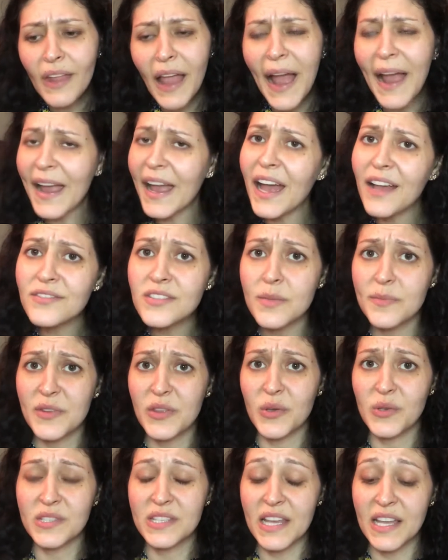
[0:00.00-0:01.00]
I have some of
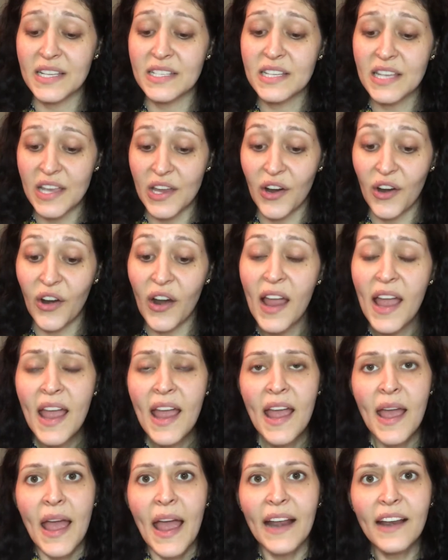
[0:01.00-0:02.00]
those things here,
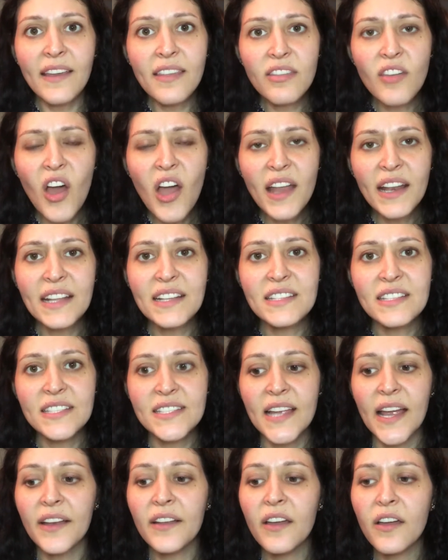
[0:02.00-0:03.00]
and I thought
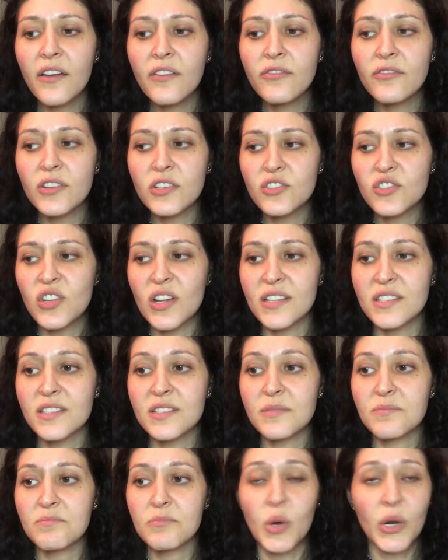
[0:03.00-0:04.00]
instead of
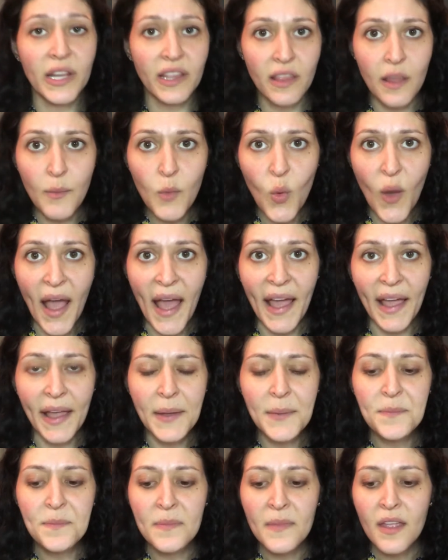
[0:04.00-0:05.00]
just putting them away,